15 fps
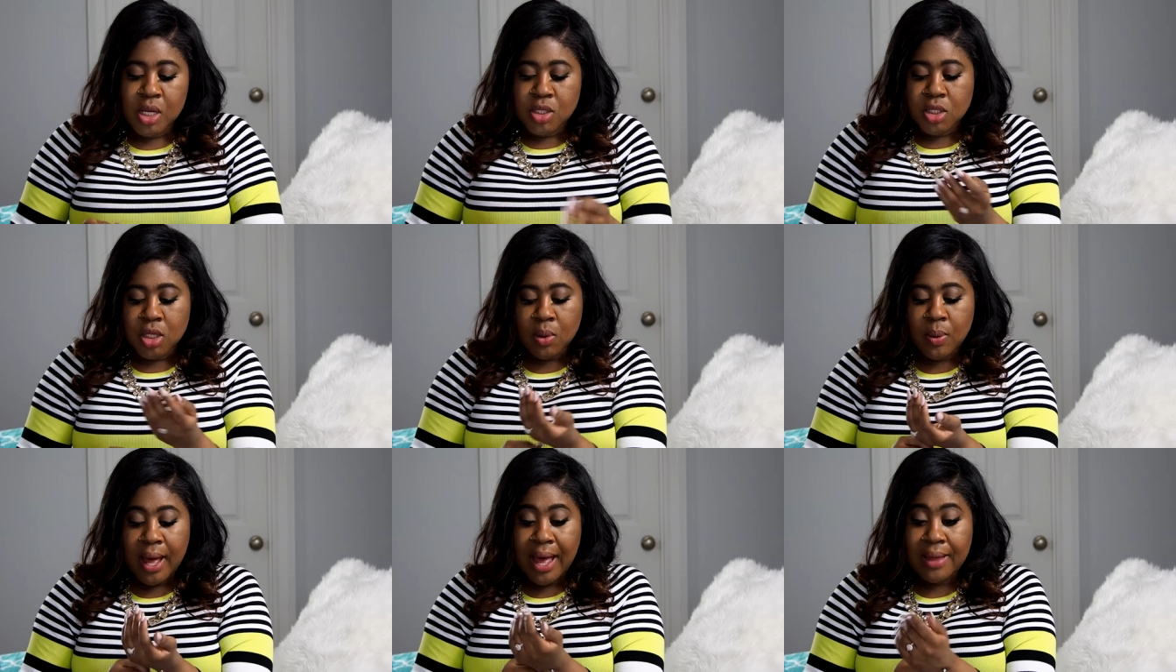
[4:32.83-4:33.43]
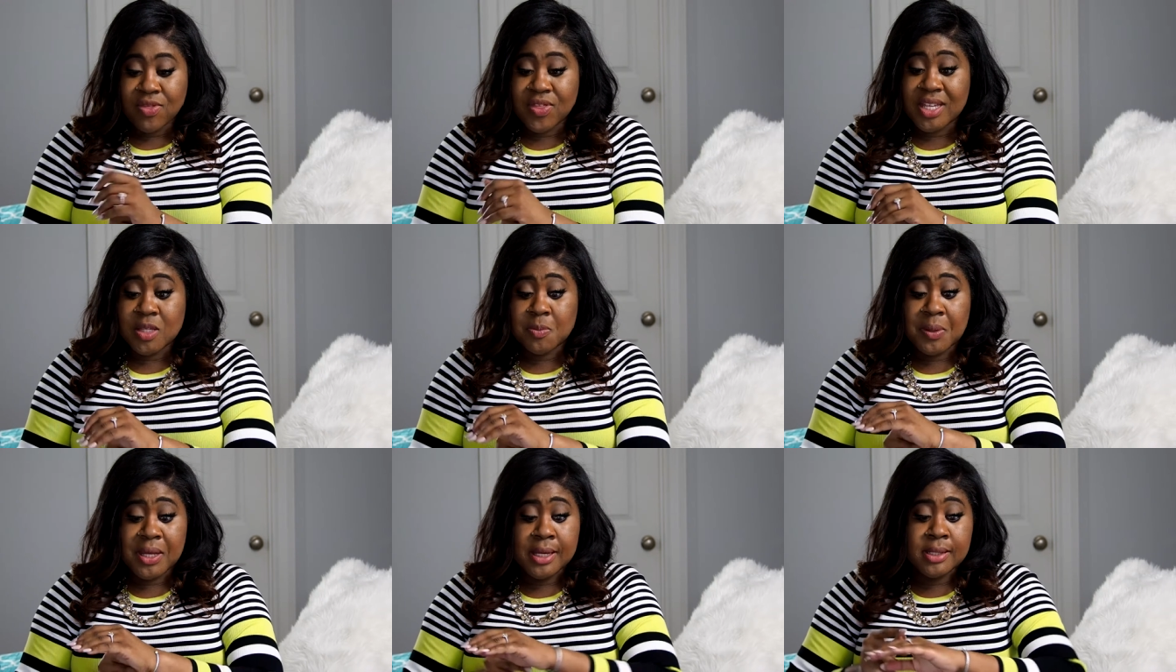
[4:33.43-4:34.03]
So
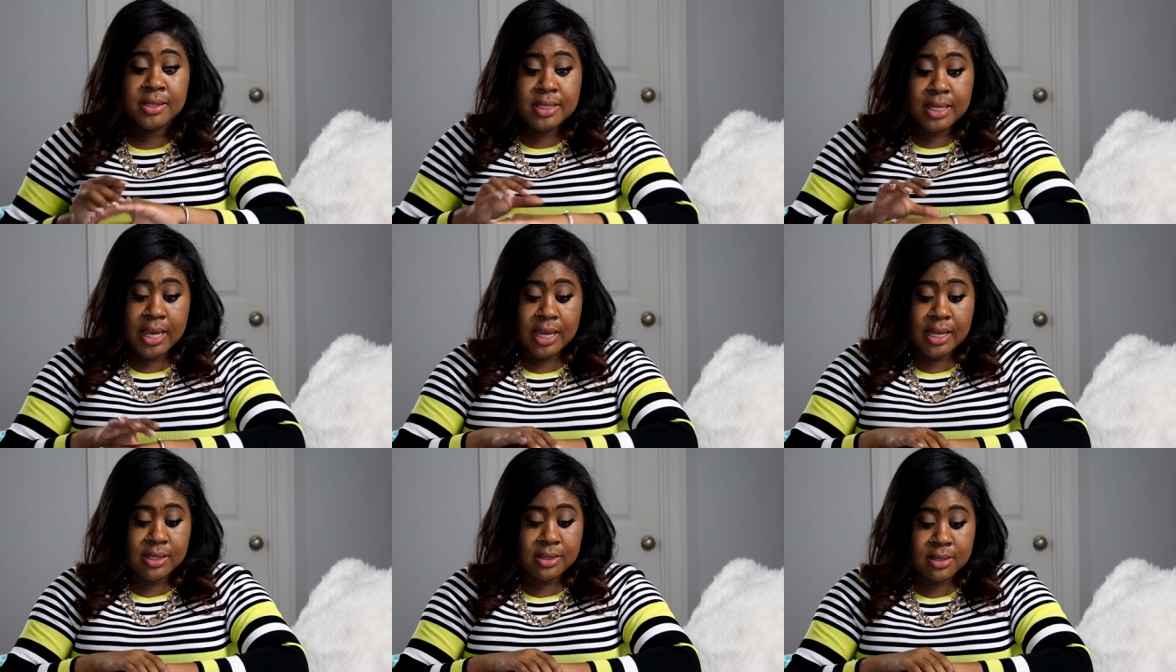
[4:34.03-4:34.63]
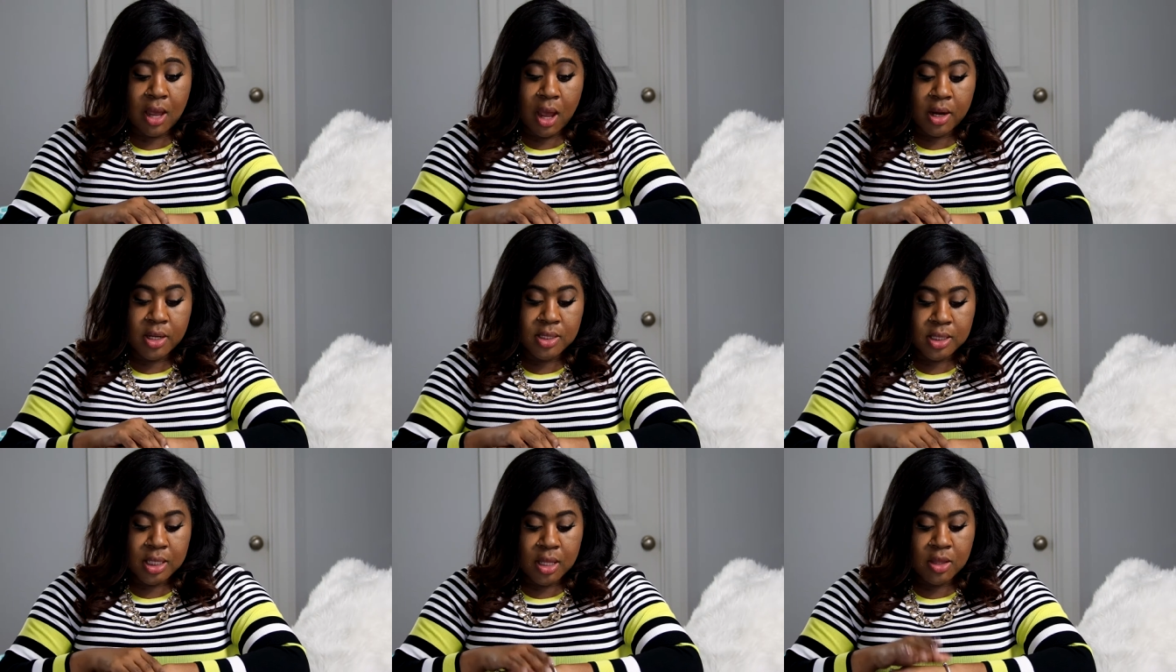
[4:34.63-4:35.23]
this piece is
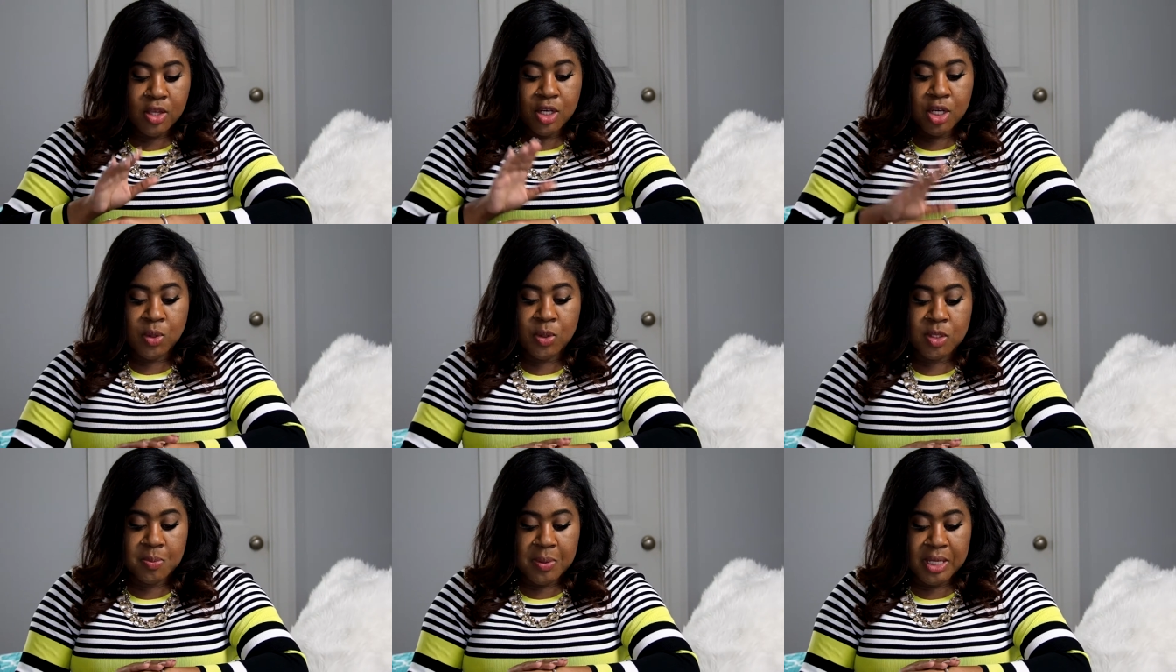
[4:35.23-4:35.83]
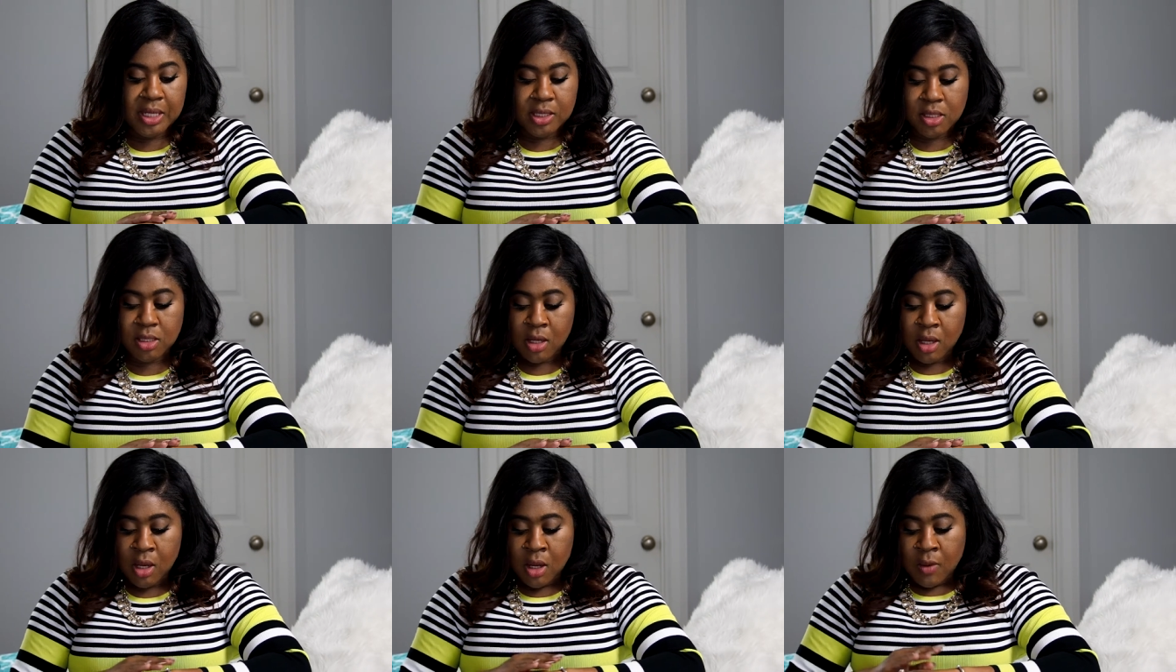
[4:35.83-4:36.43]
honestly the newest piece.